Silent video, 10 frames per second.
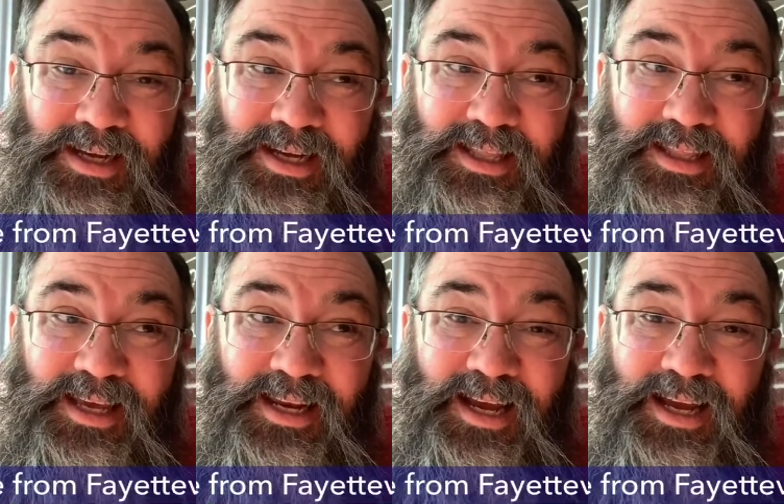
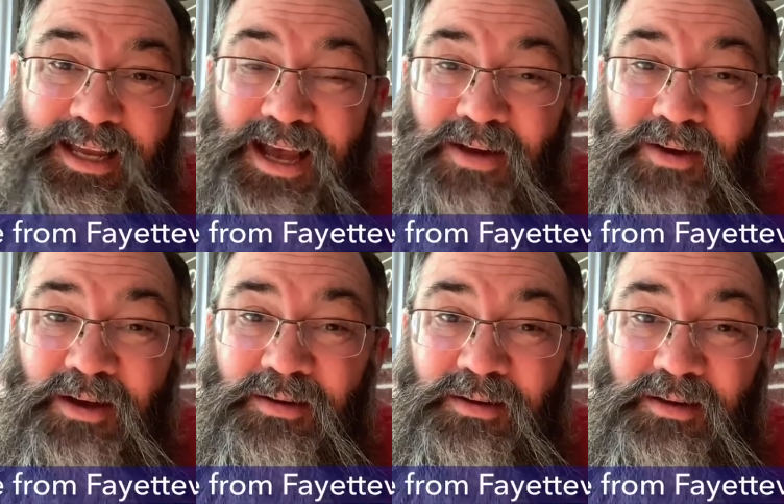then I count
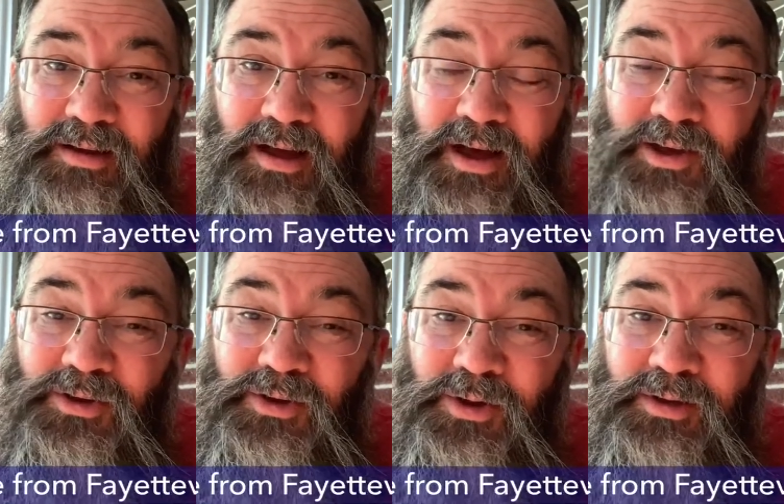on, on
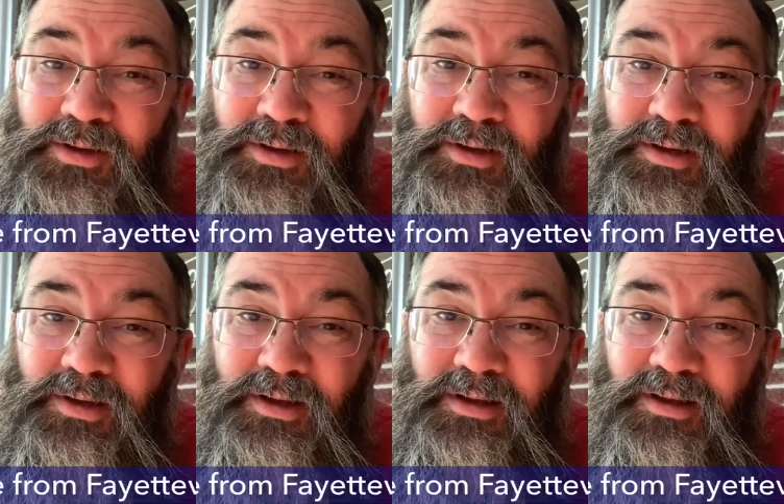good,
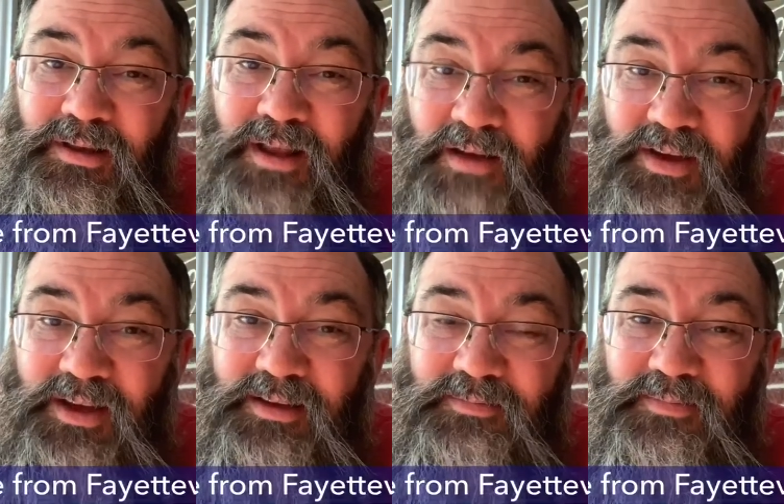
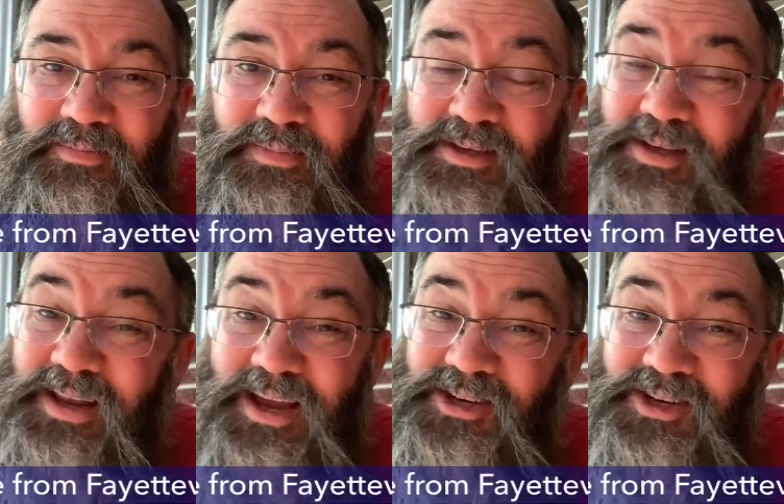loving,
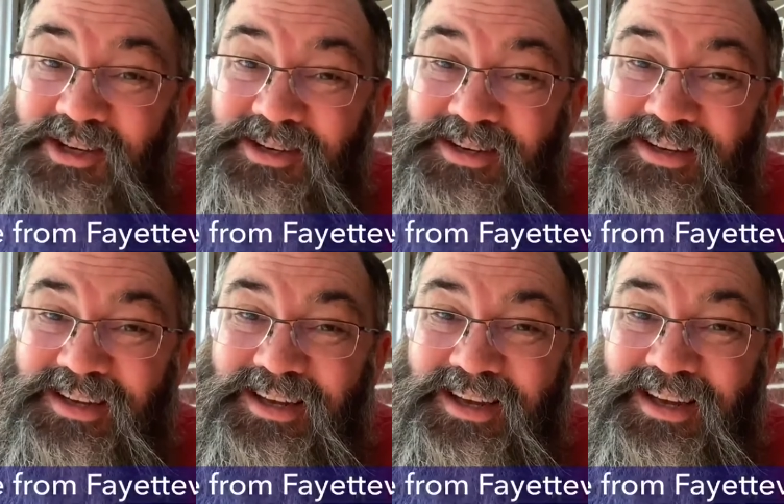tenacious
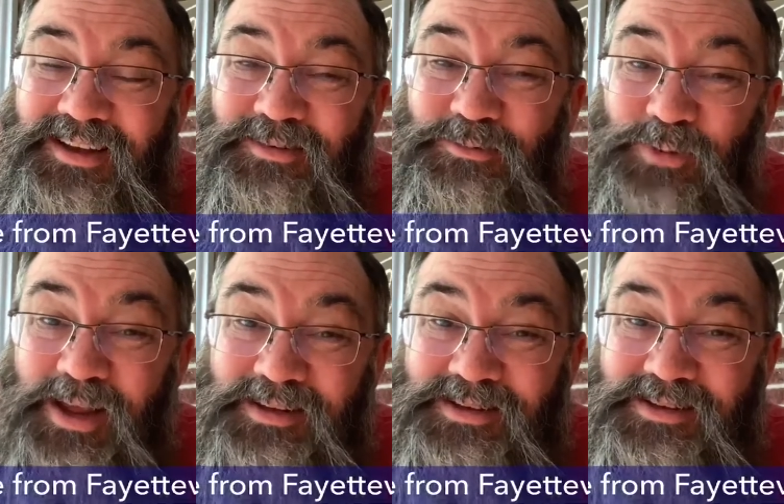
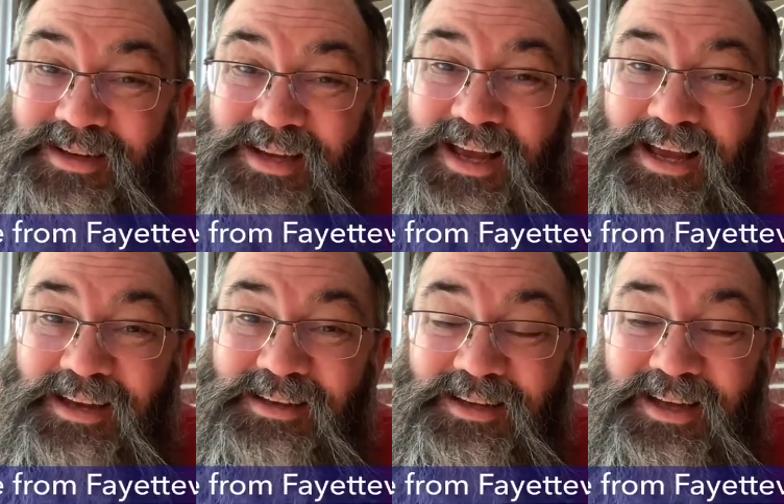friends
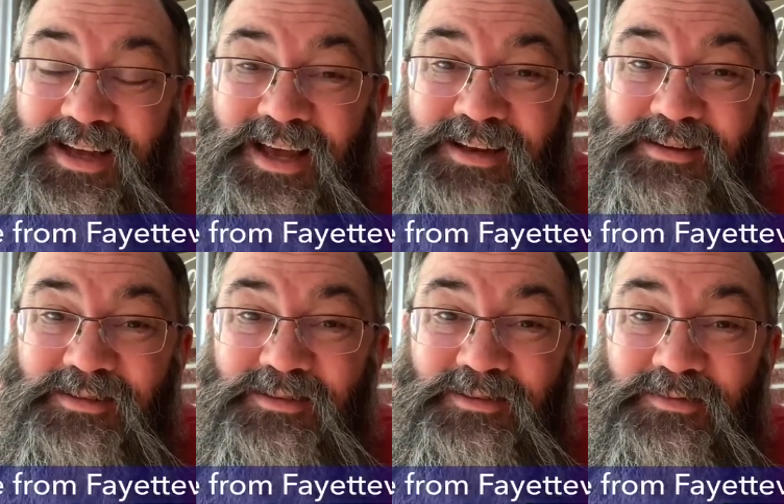and and
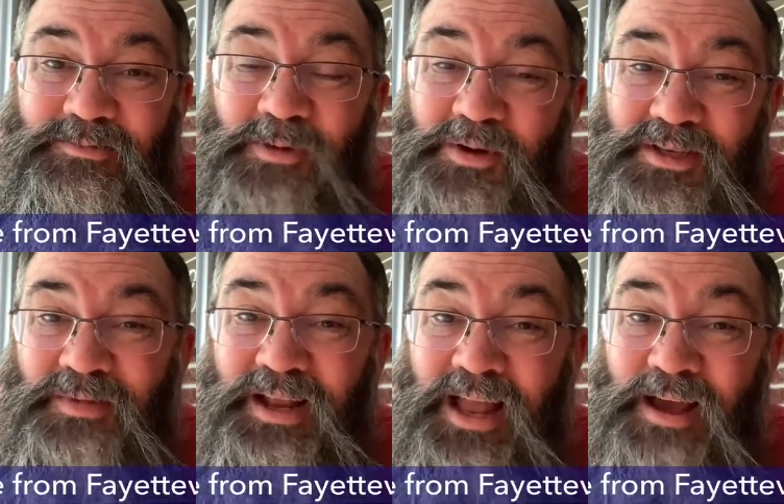folks in my
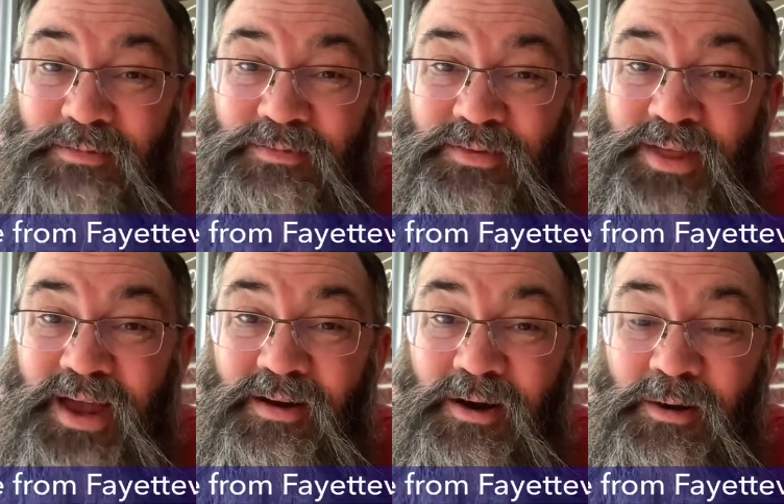life
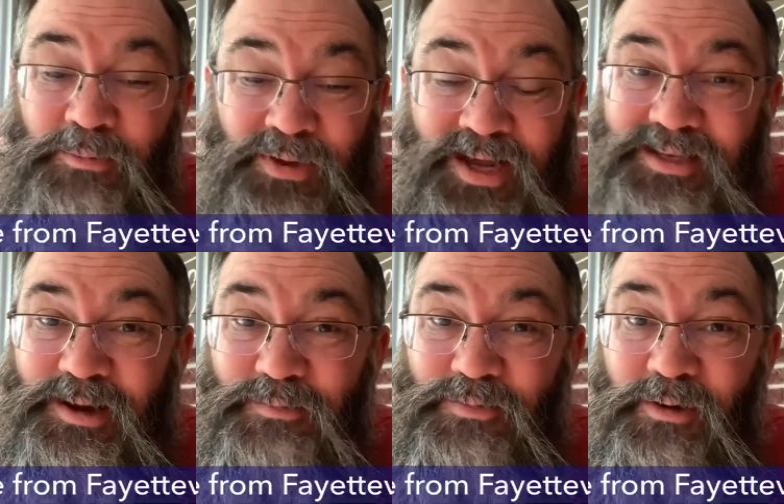that are placed
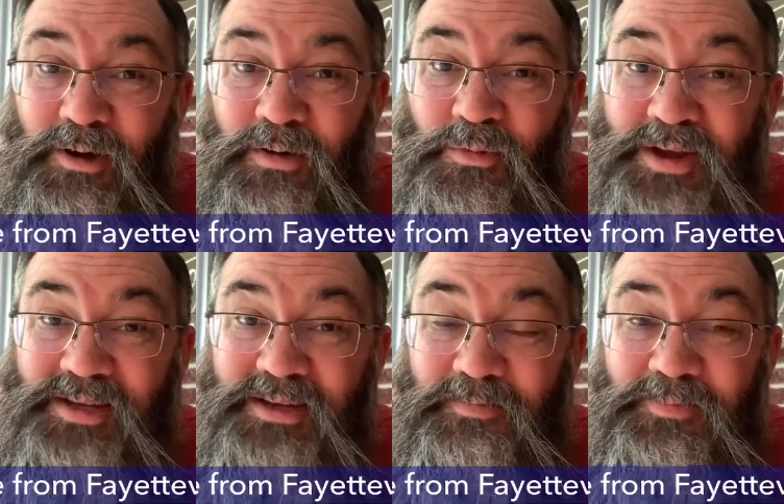there for a
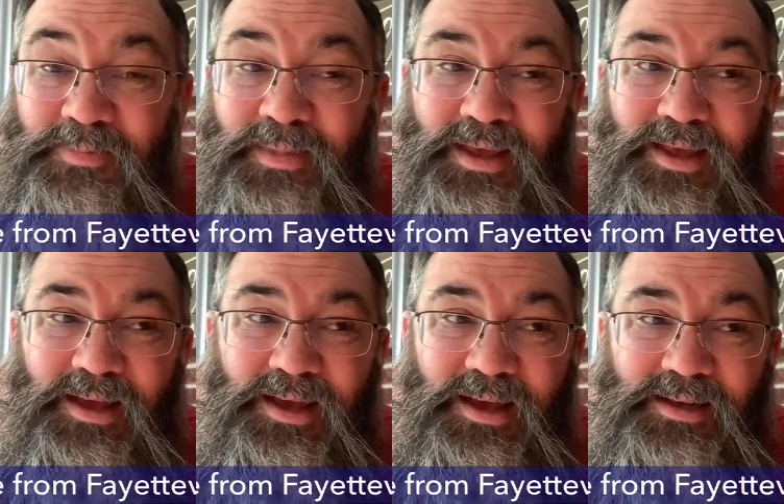reason
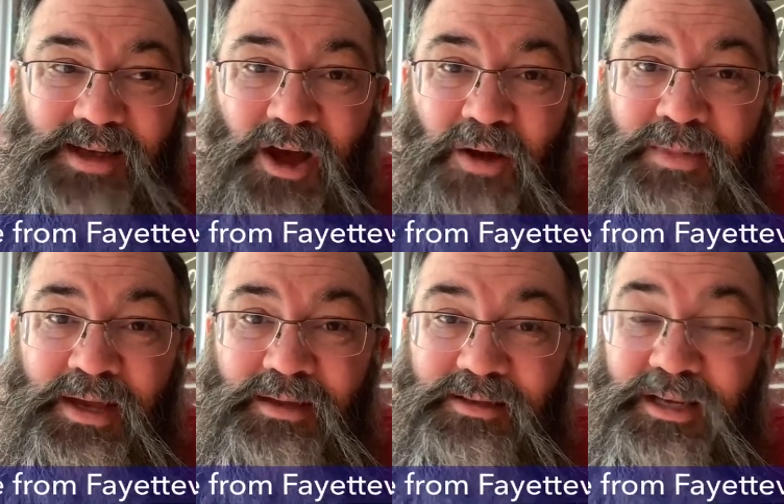to help
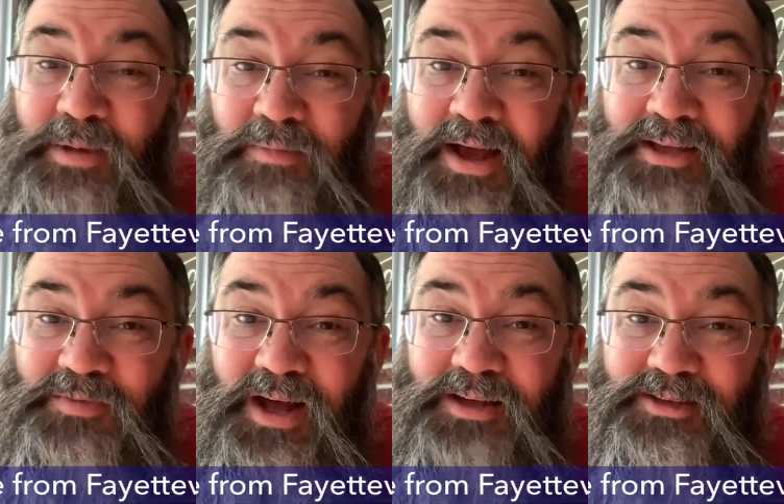me see my blind
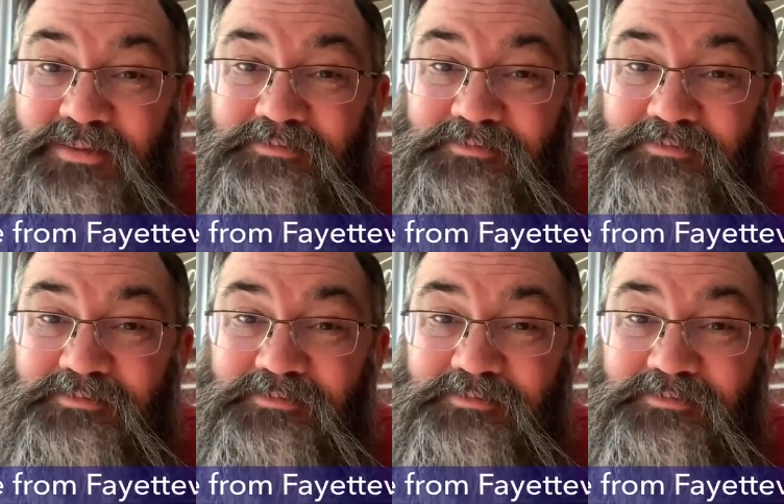spots.